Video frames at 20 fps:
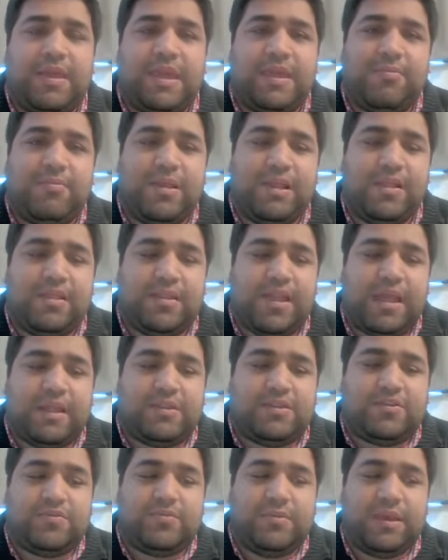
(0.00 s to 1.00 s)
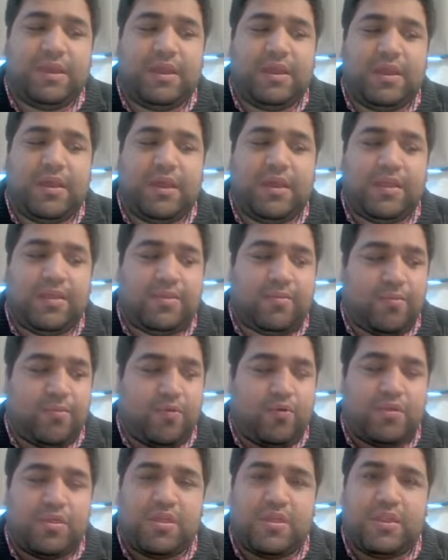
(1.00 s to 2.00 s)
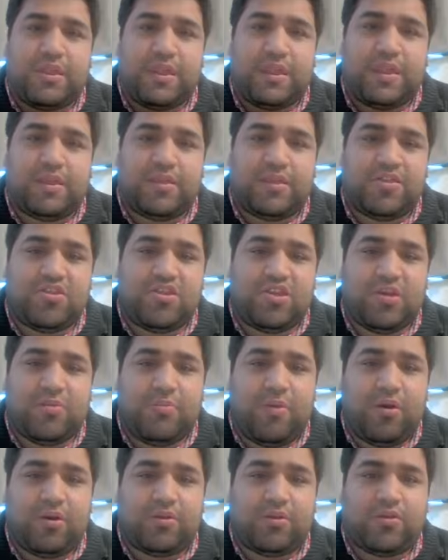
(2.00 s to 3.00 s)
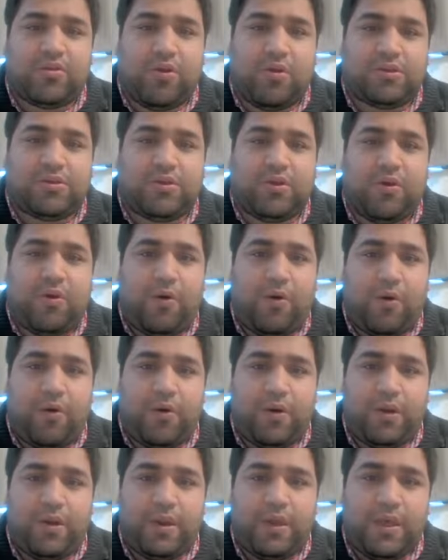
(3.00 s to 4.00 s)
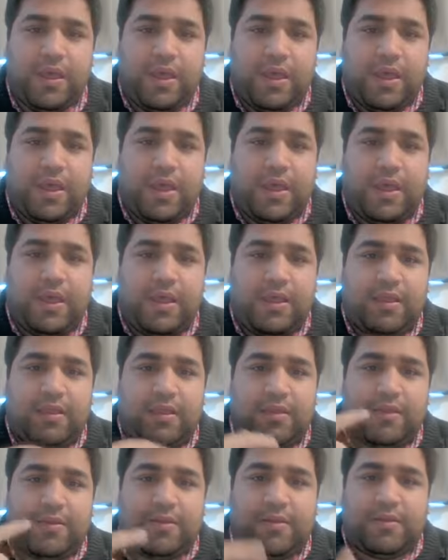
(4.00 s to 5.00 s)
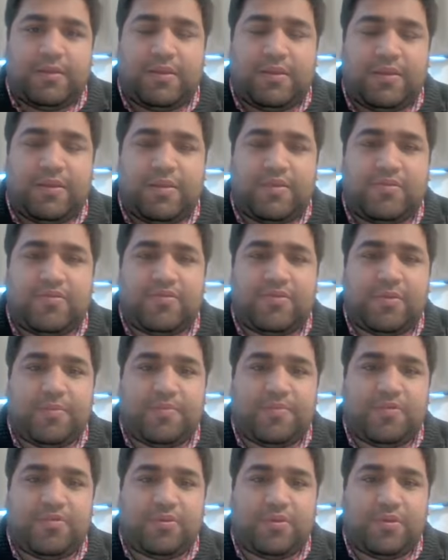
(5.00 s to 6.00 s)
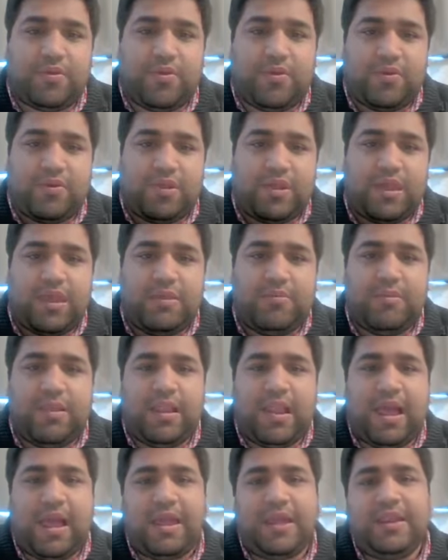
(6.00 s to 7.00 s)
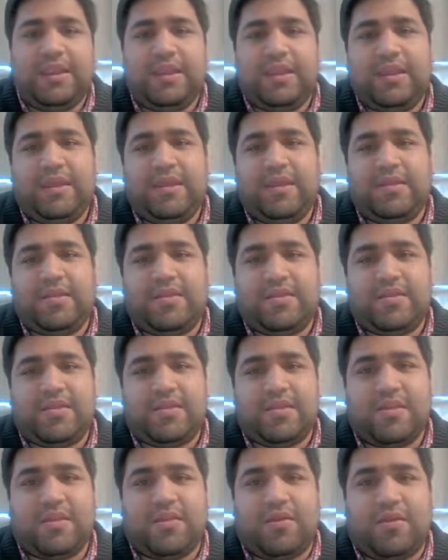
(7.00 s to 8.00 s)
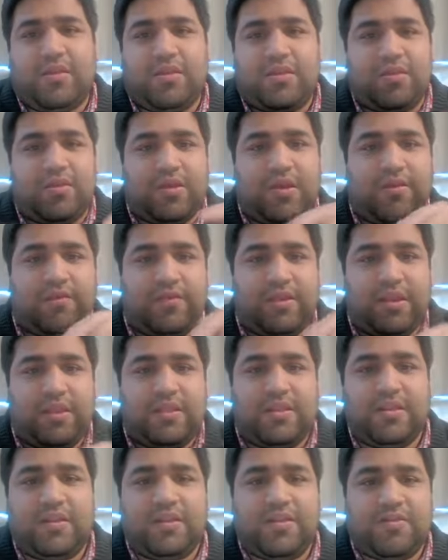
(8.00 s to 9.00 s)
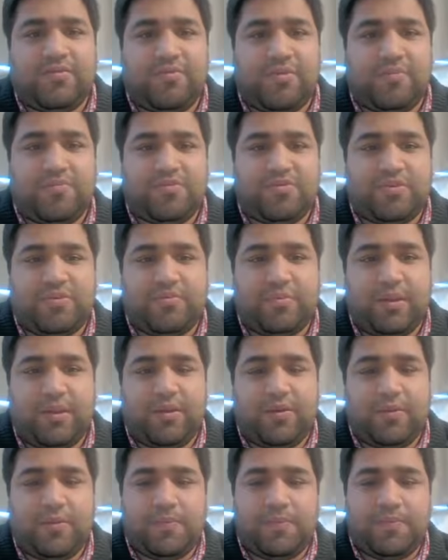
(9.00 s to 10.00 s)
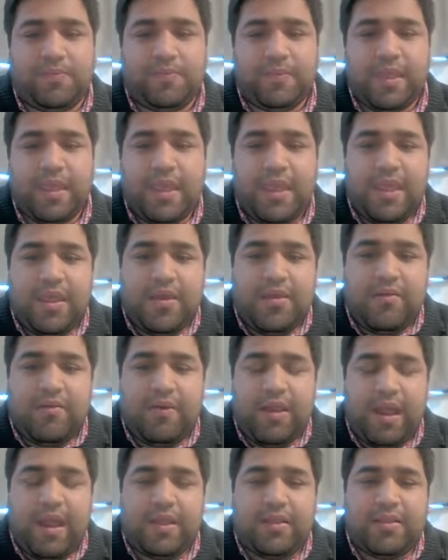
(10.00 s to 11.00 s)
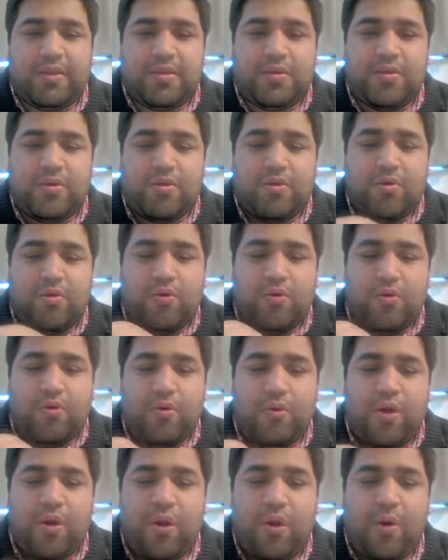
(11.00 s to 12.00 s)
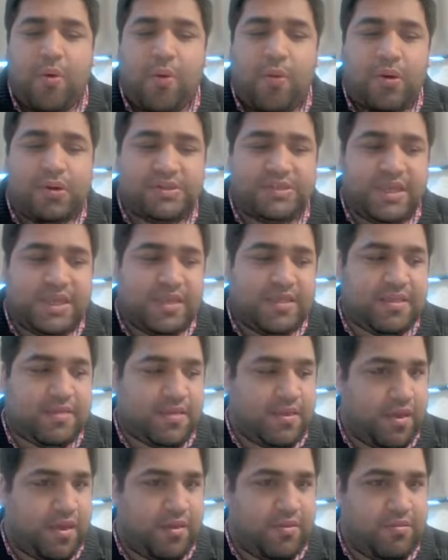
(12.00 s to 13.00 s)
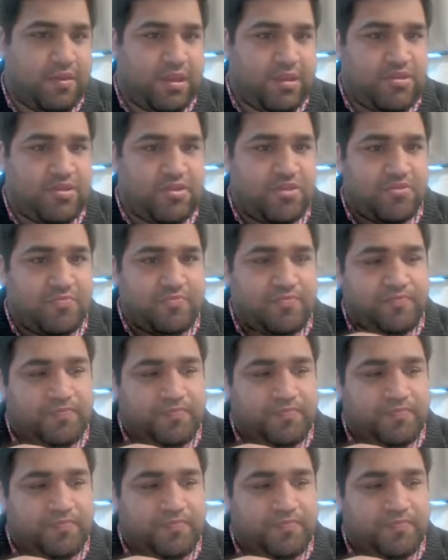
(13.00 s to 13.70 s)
email that to me at mosen@gbox.org. The description or the email ID is also given in the description below. Right, so what is courage?